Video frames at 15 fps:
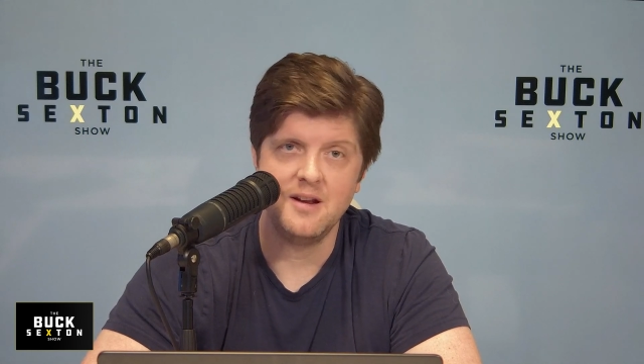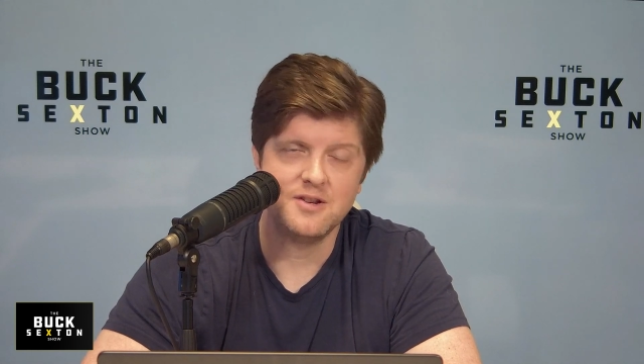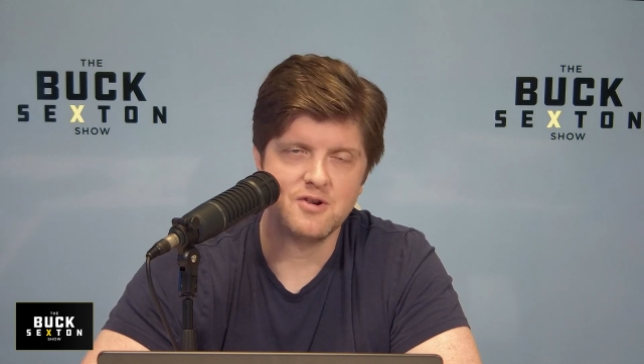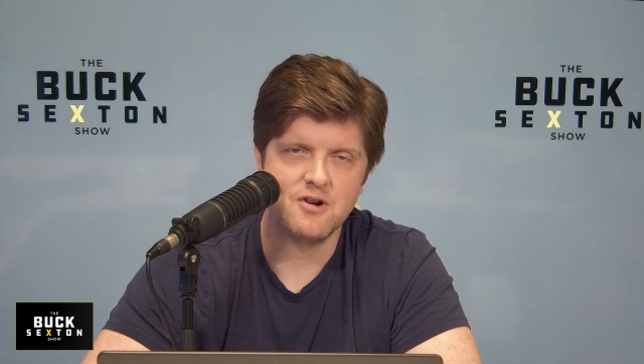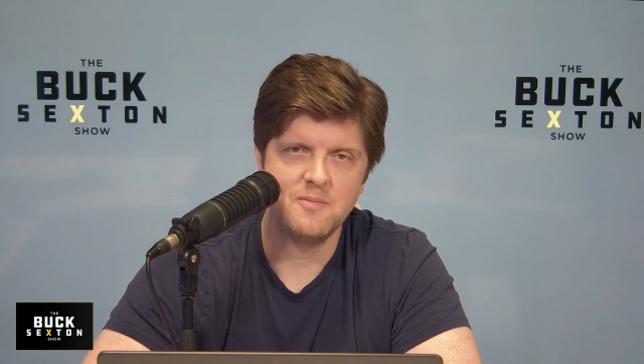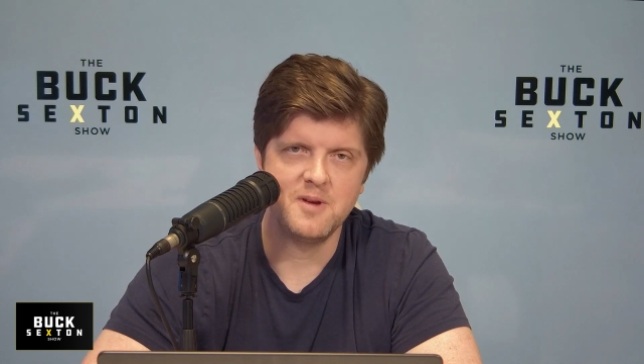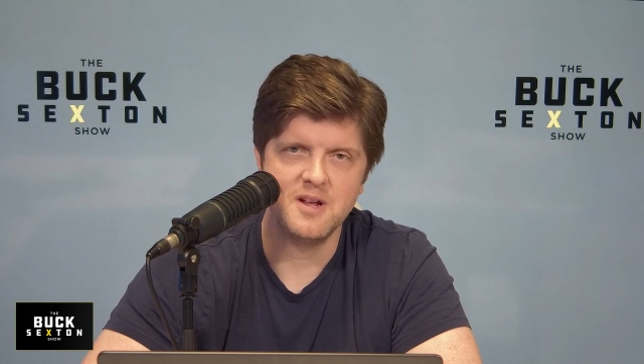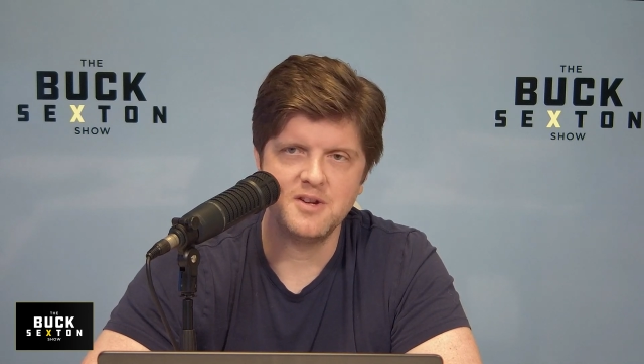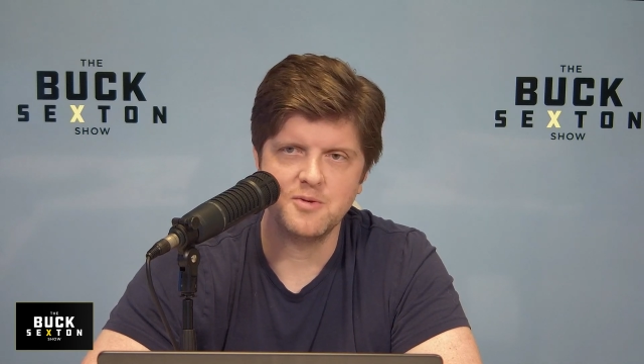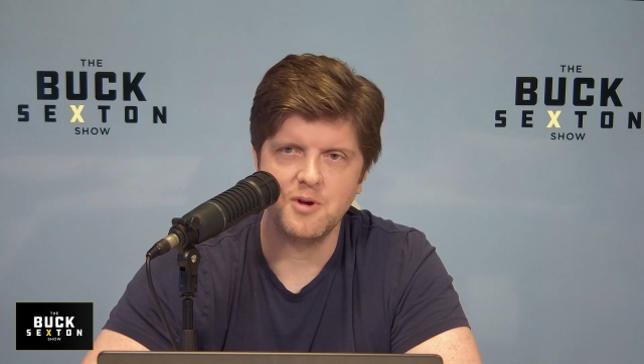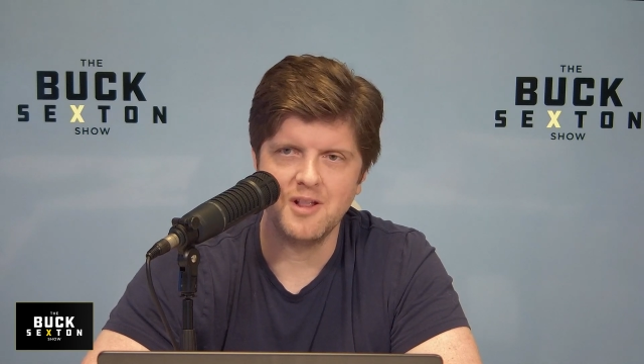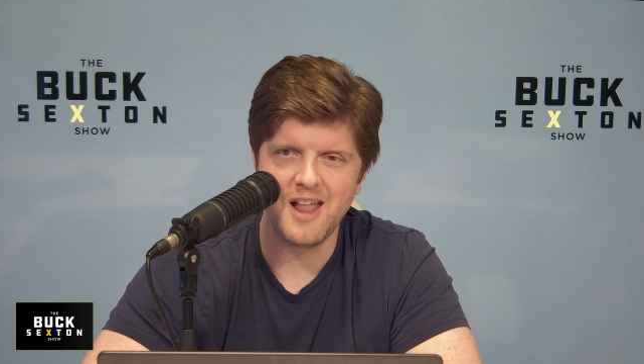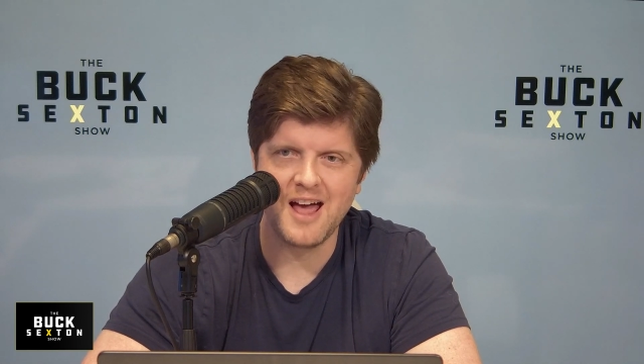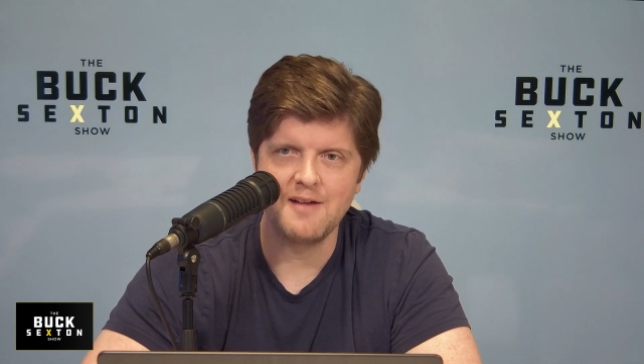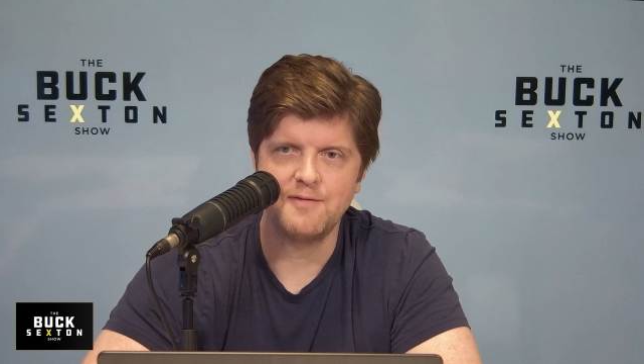It turned me into a
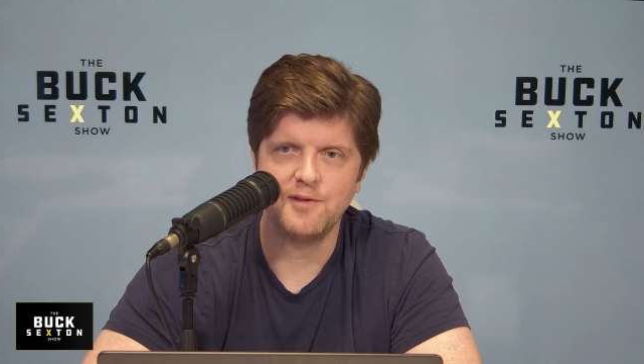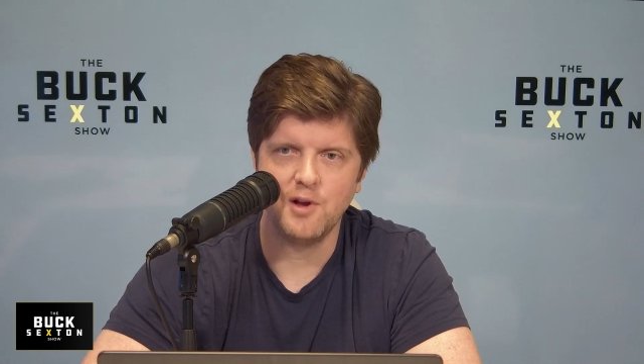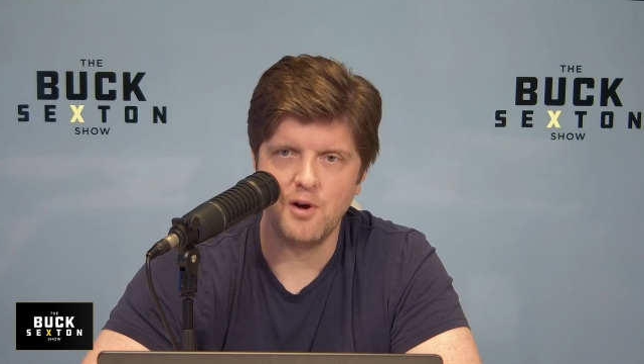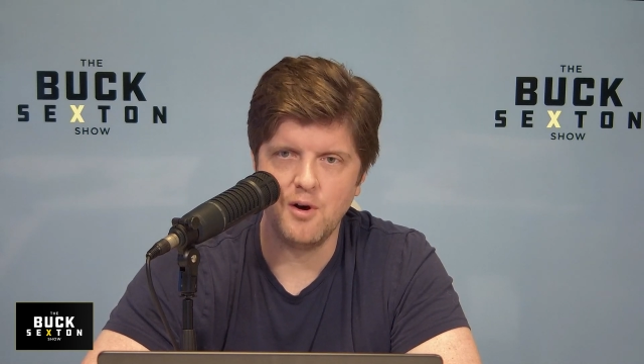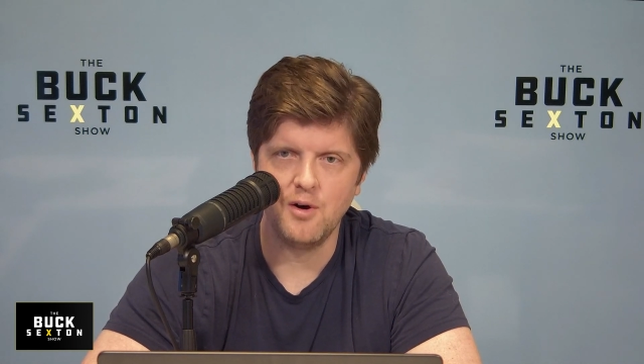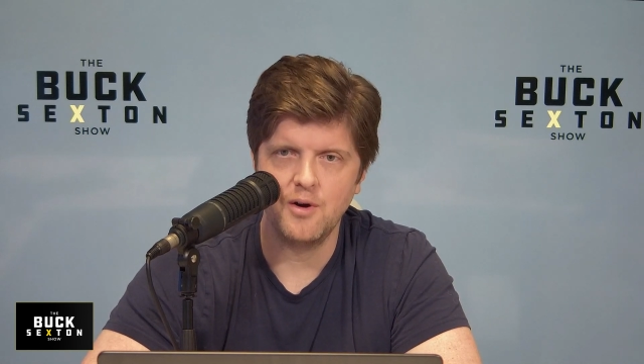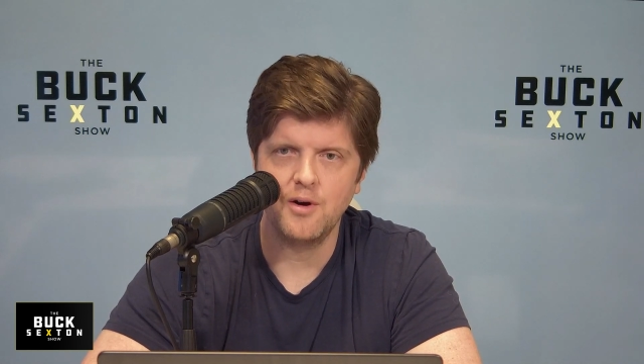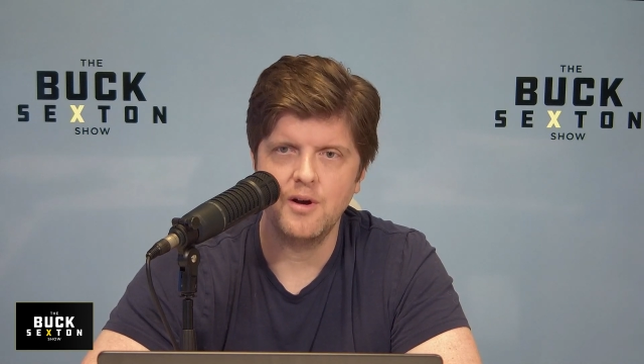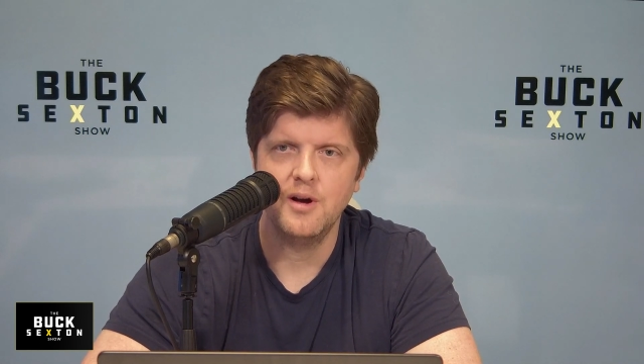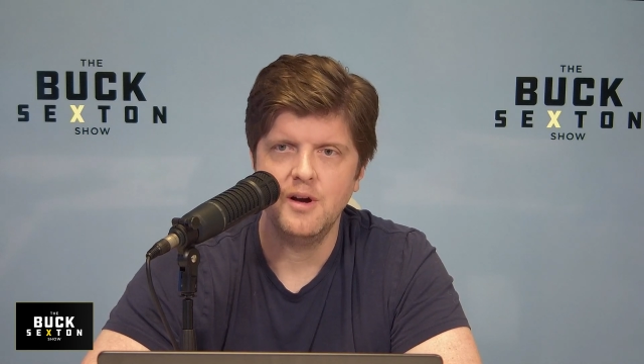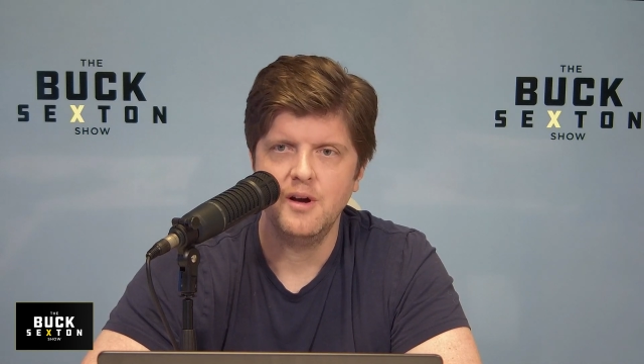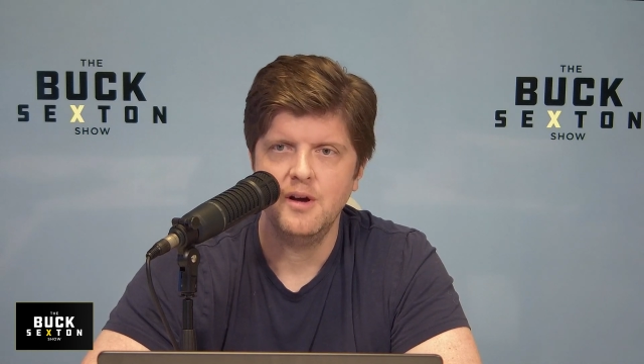lifelong,